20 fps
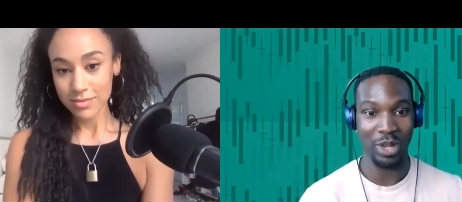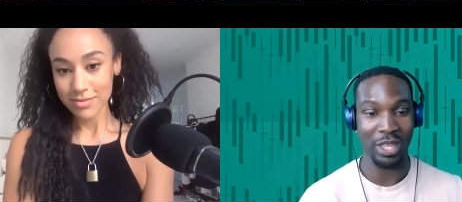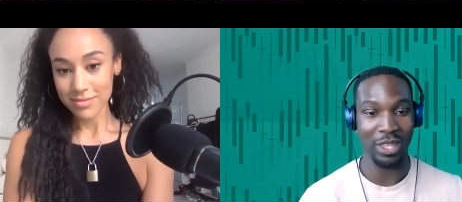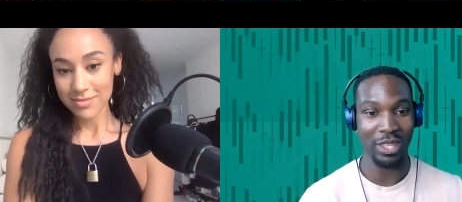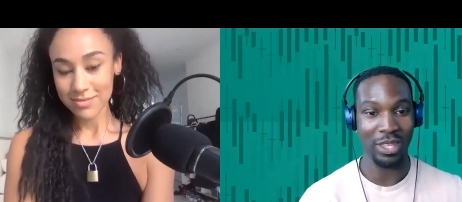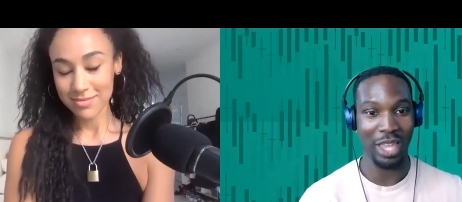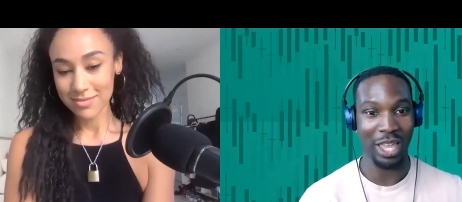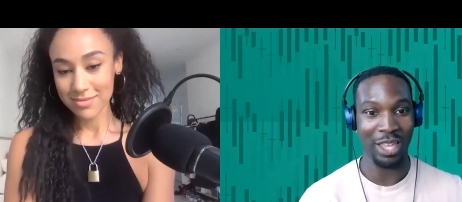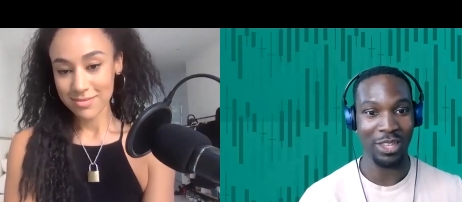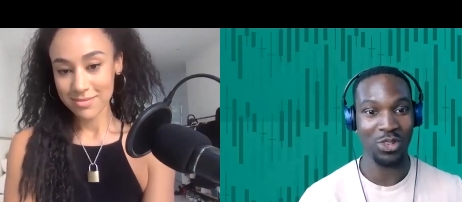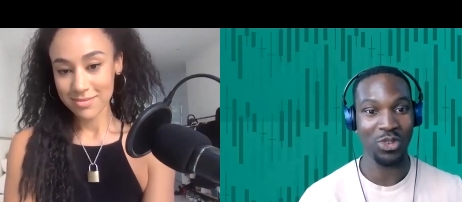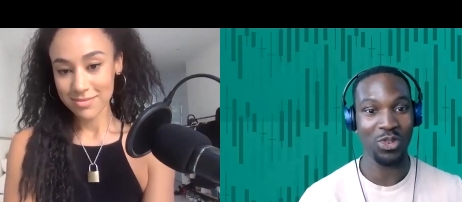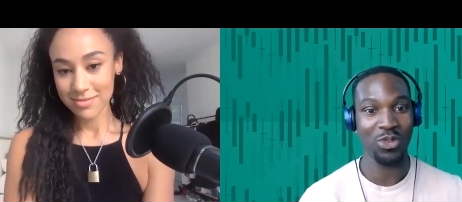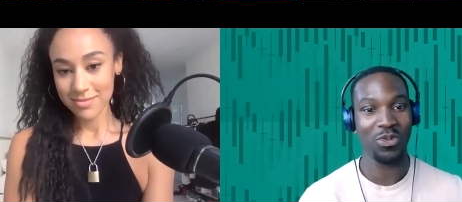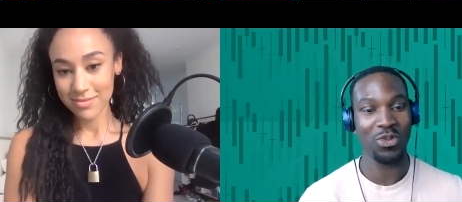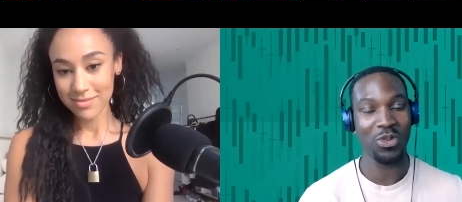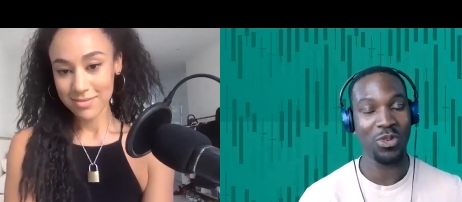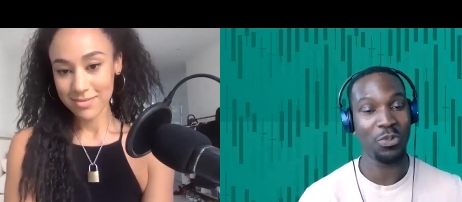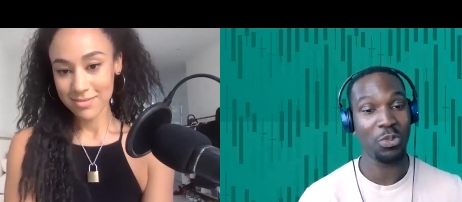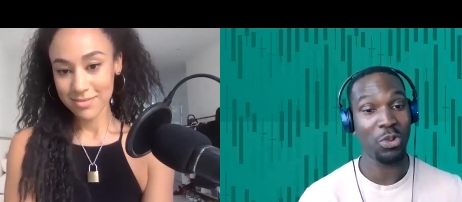Speaker 1: And and you've
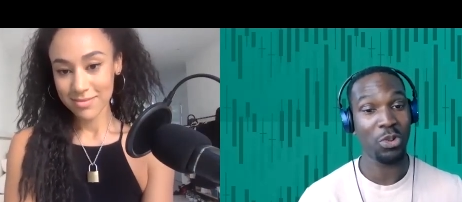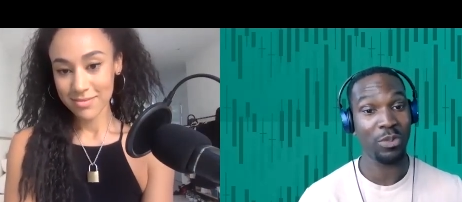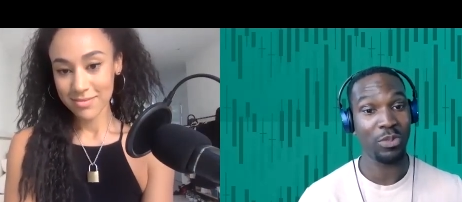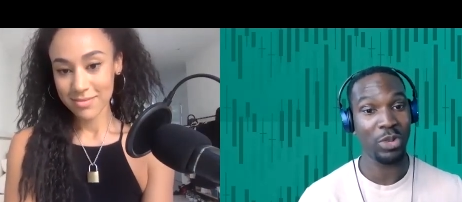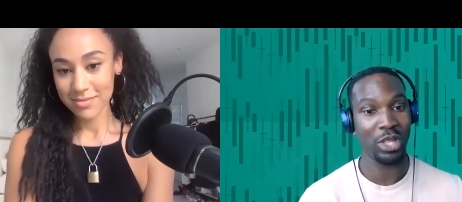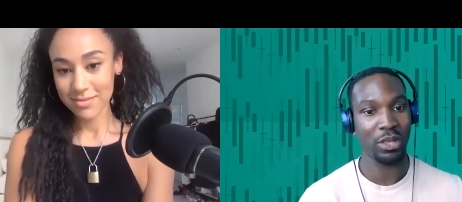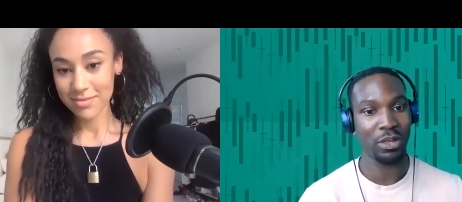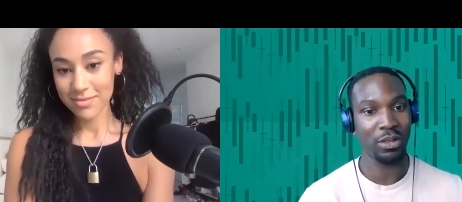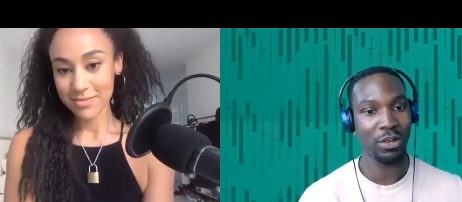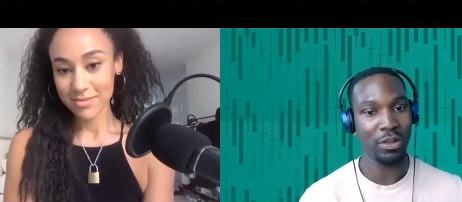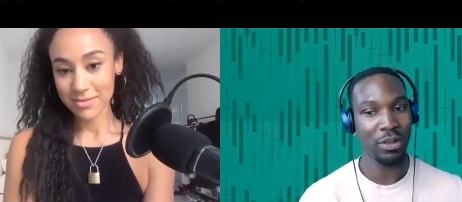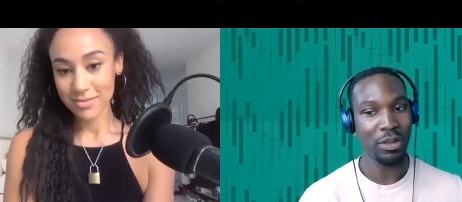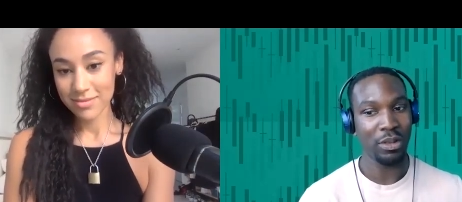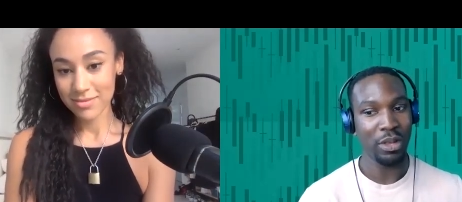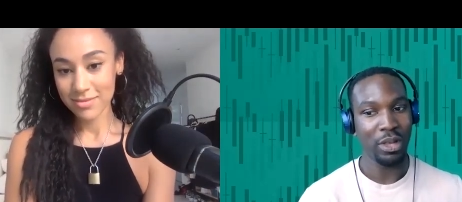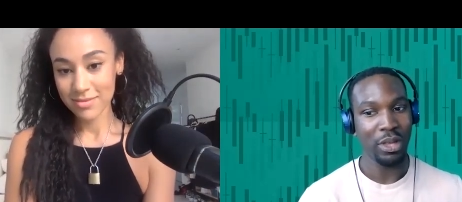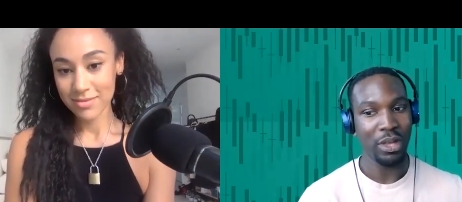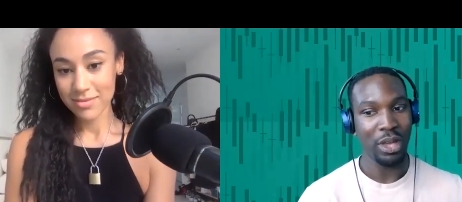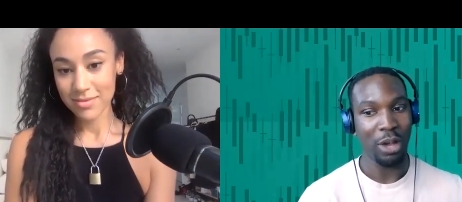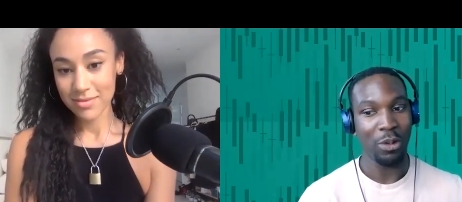you've probably been
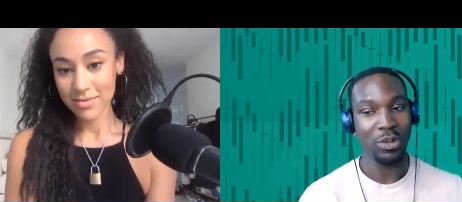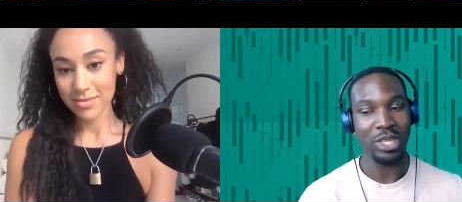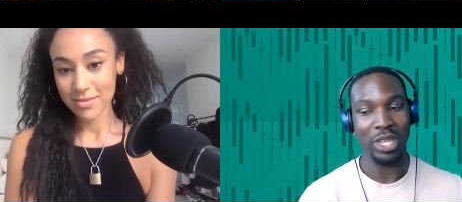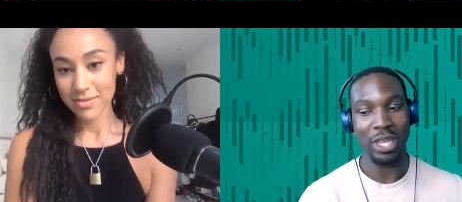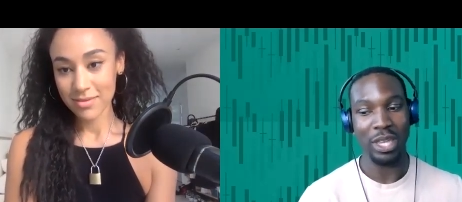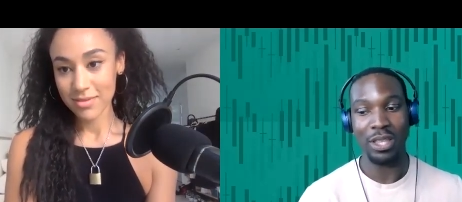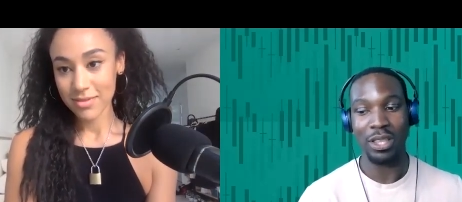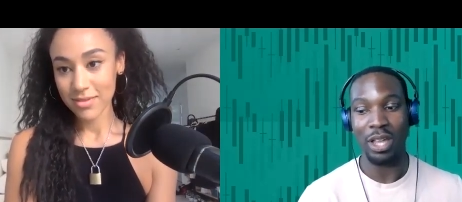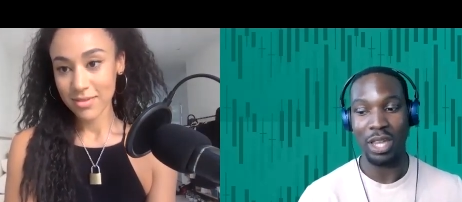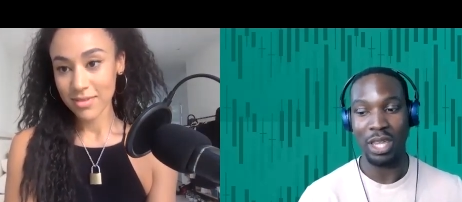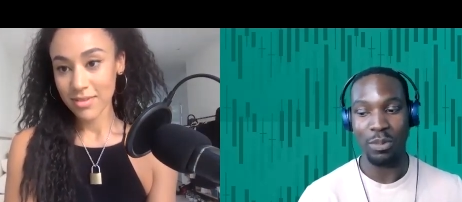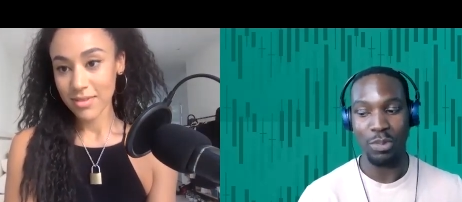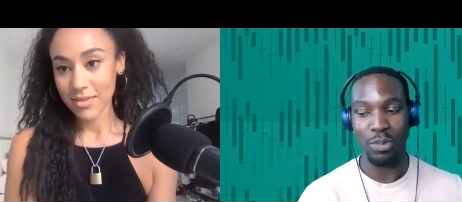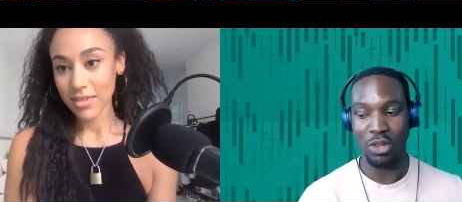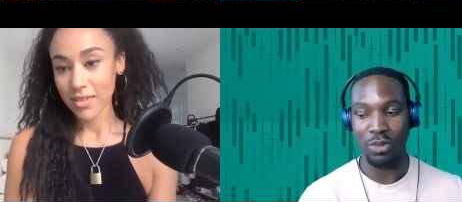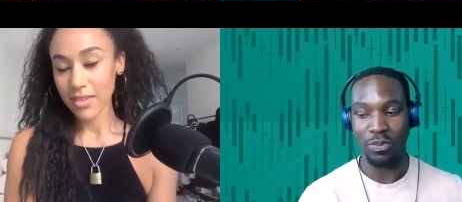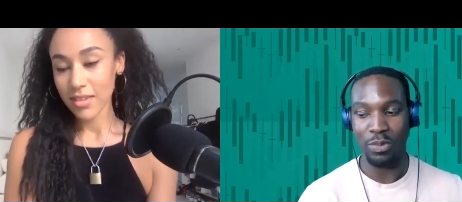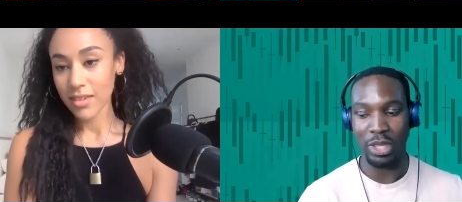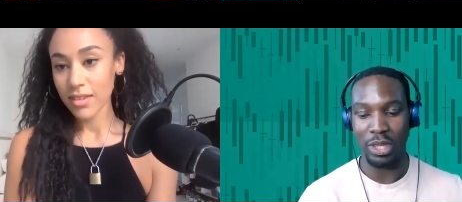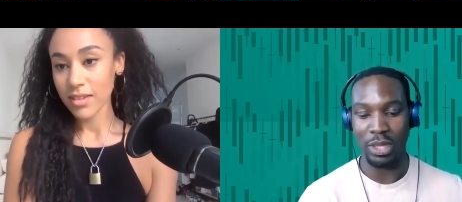I won't say lucky, but
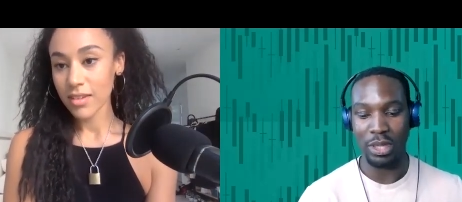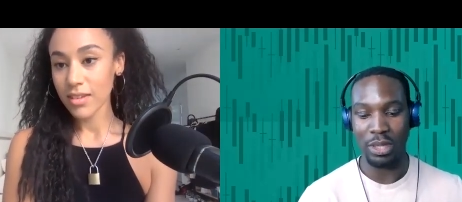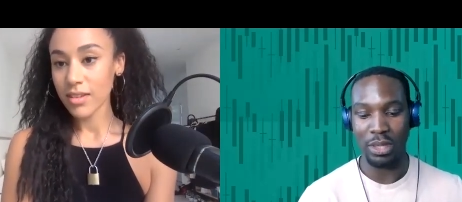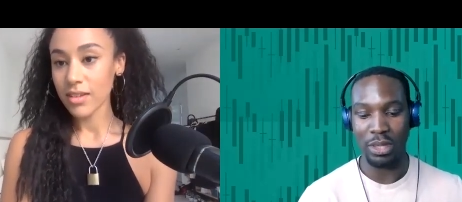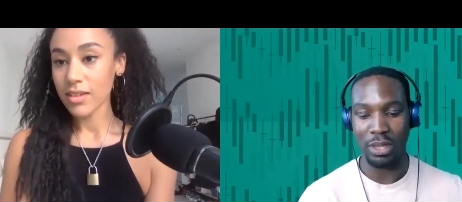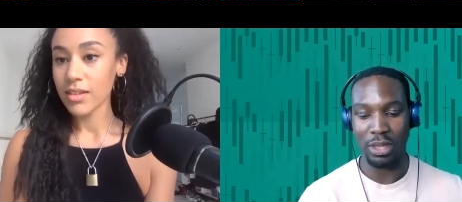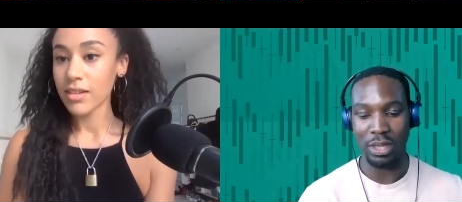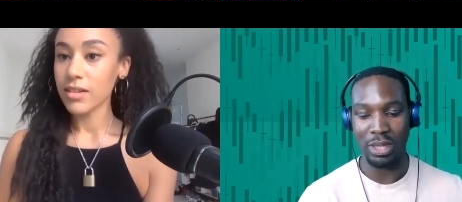you've been